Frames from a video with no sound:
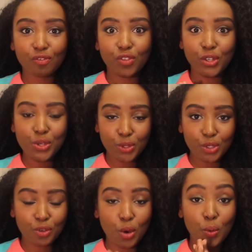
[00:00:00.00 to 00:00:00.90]
for you
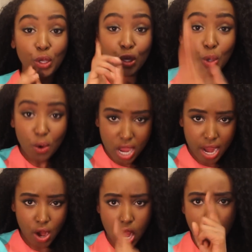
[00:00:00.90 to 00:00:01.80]
to grow your
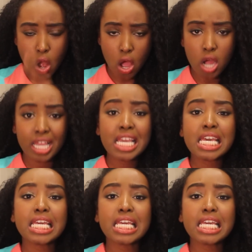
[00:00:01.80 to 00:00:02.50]
hair long